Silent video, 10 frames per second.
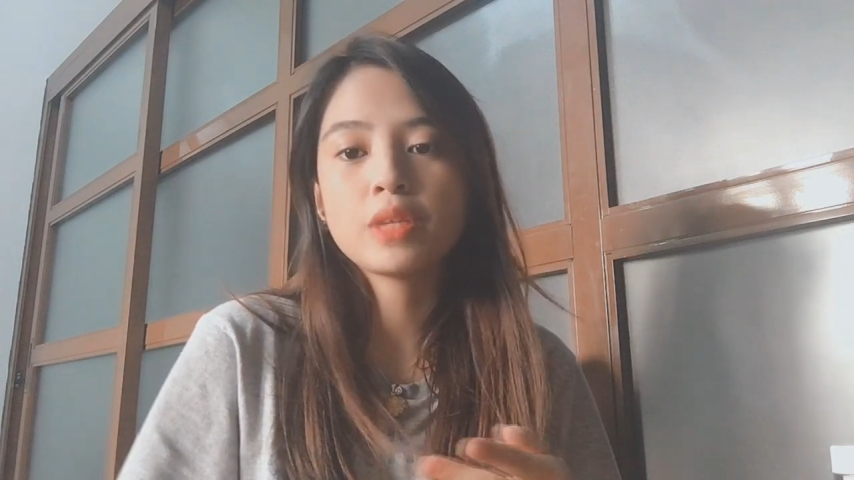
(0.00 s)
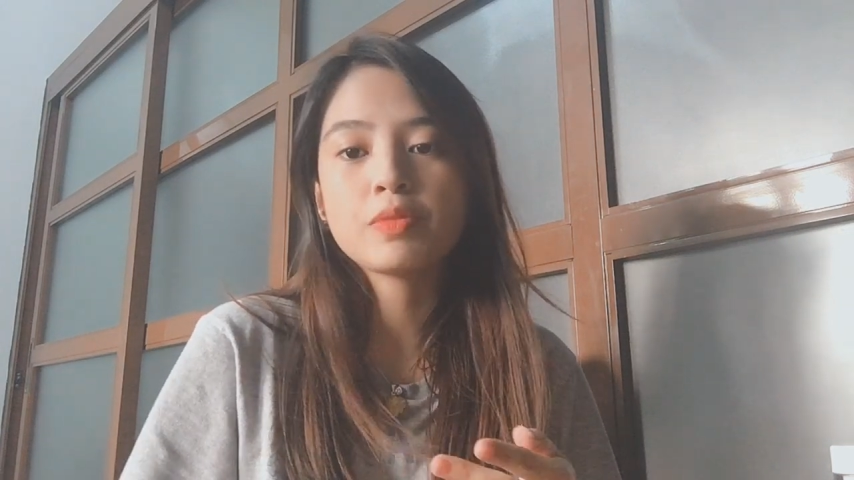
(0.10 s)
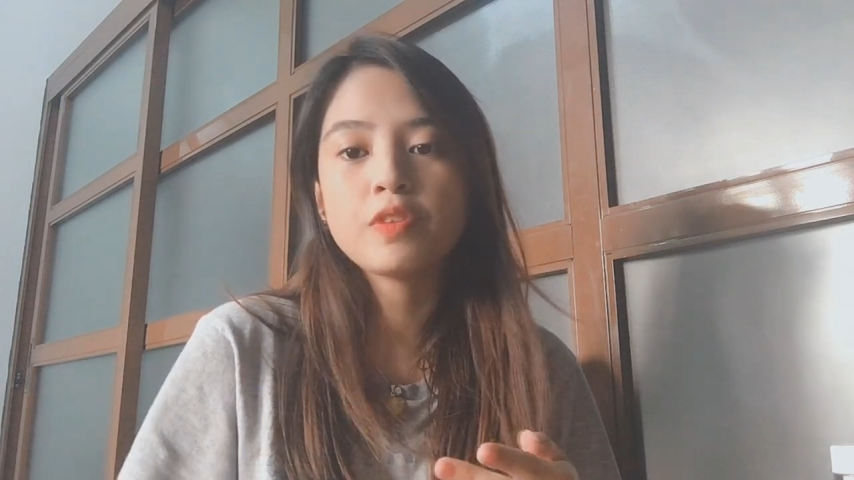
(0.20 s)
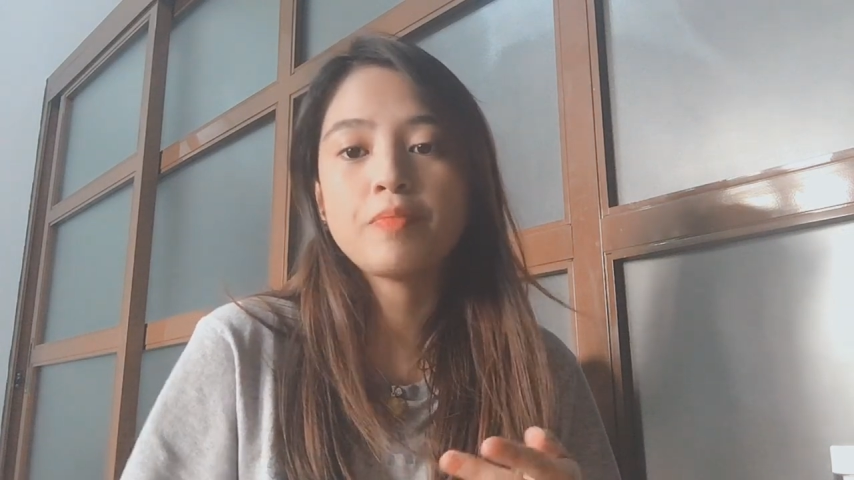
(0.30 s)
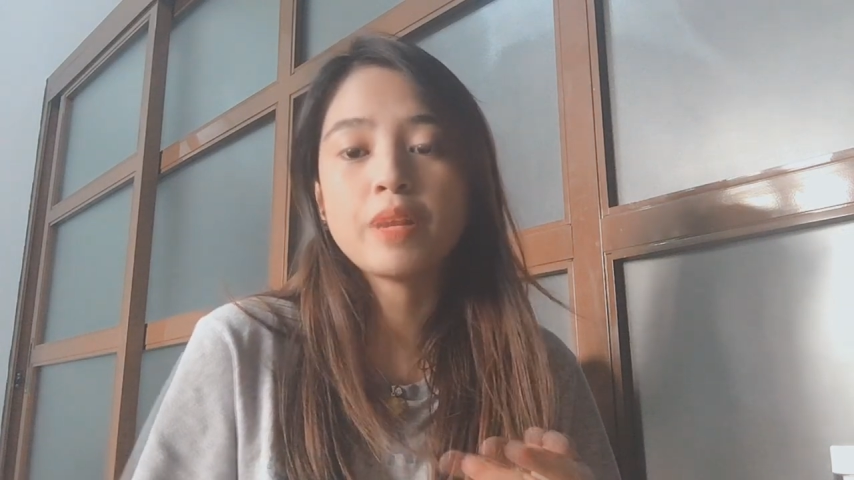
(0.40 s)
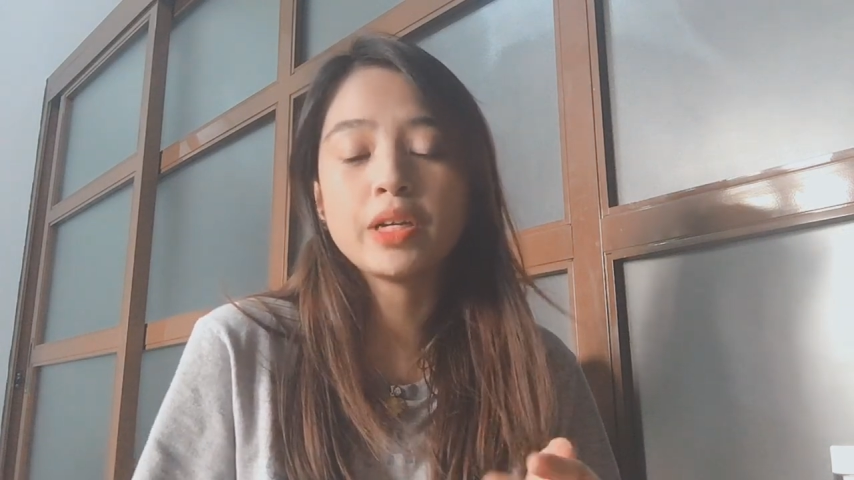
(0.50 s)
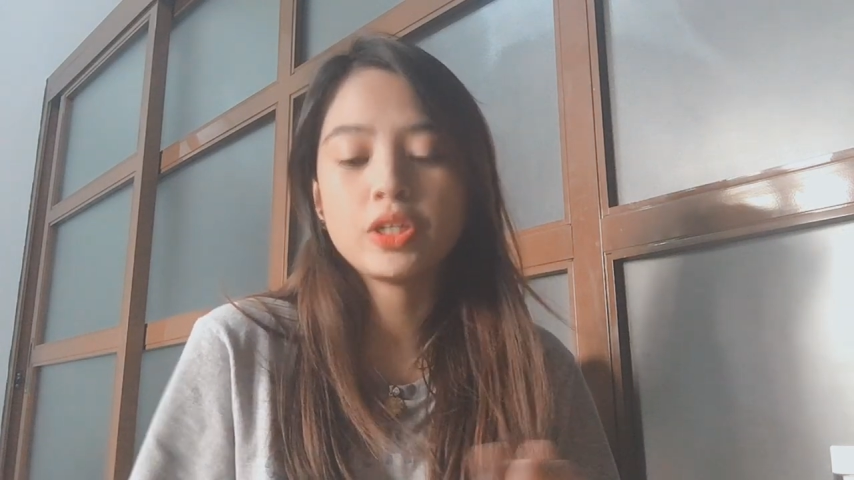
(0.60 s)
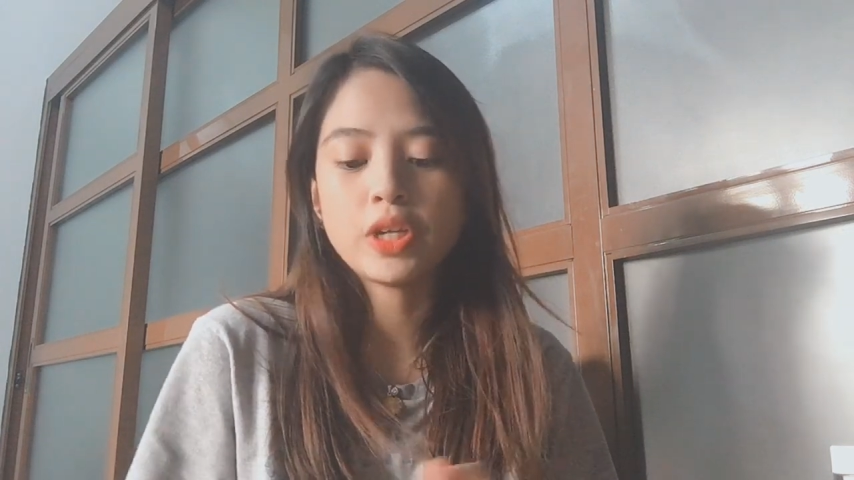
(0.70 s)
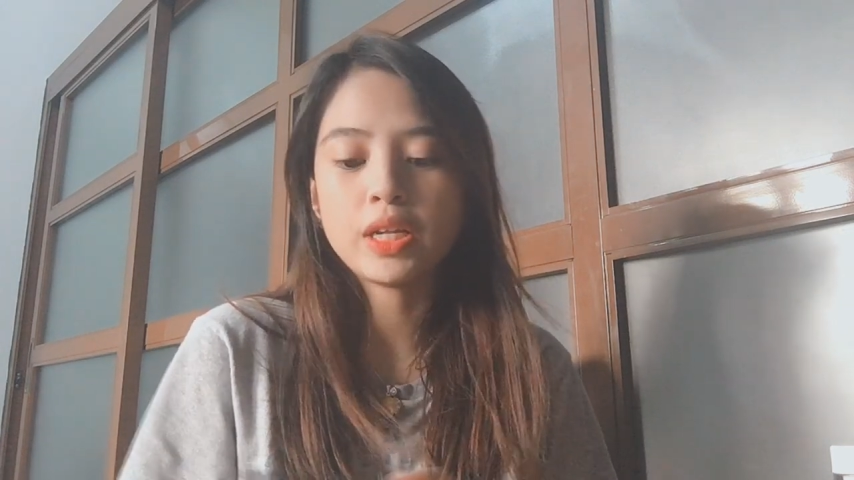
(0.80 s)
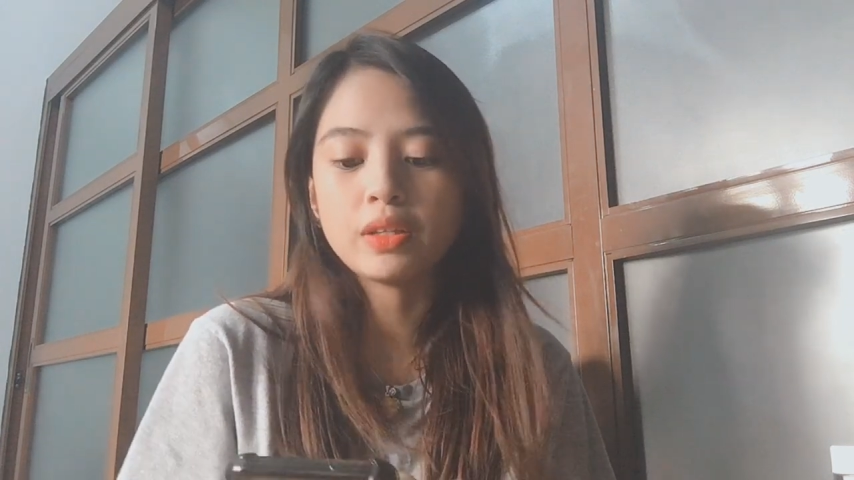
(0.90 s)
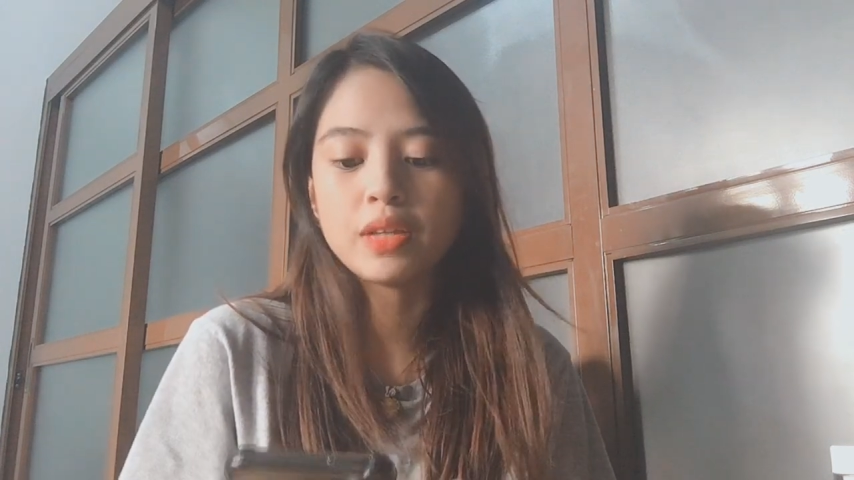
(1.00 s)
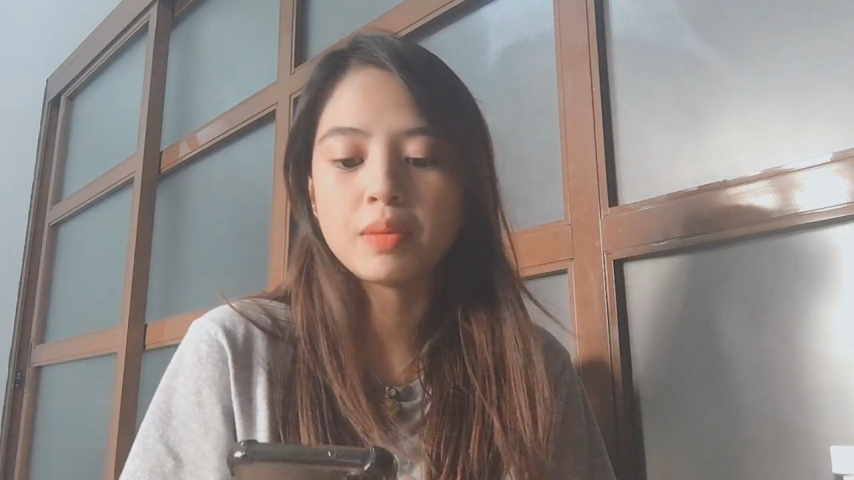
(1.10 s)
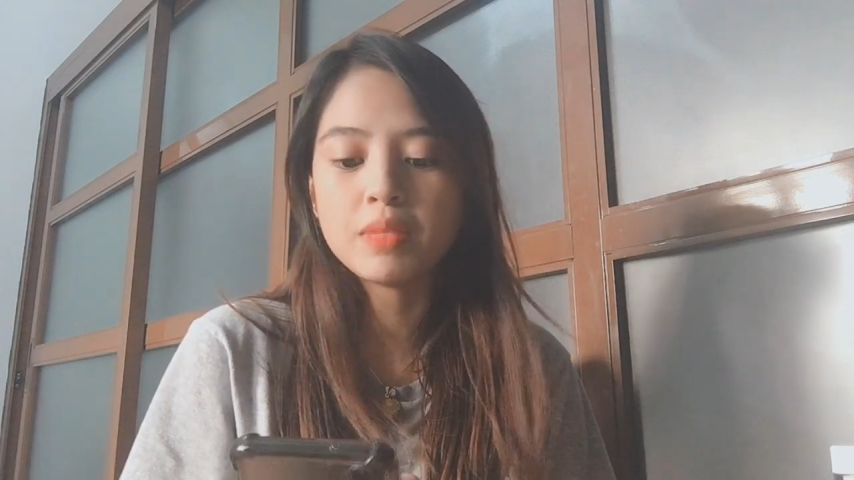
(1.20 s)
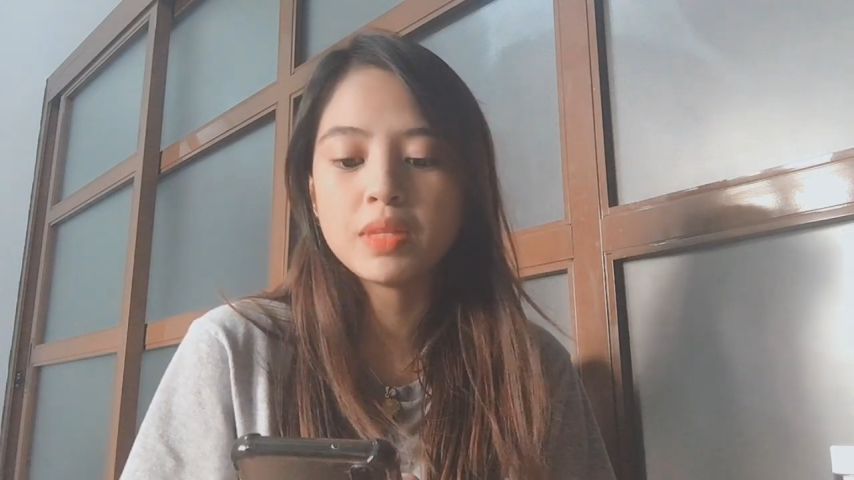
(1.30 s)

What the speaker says: terms of potty training them.